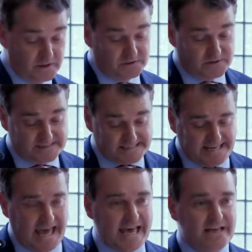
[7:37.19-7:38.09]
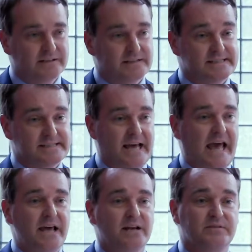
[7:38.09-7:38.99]
So the
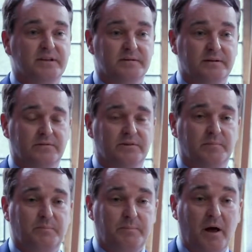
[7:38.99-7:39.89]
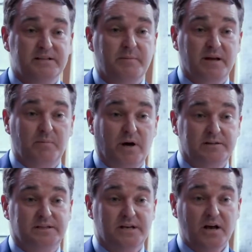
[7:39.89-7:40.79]
scale of the policy-making
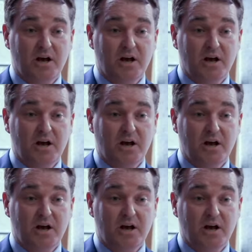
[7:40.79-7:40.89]
process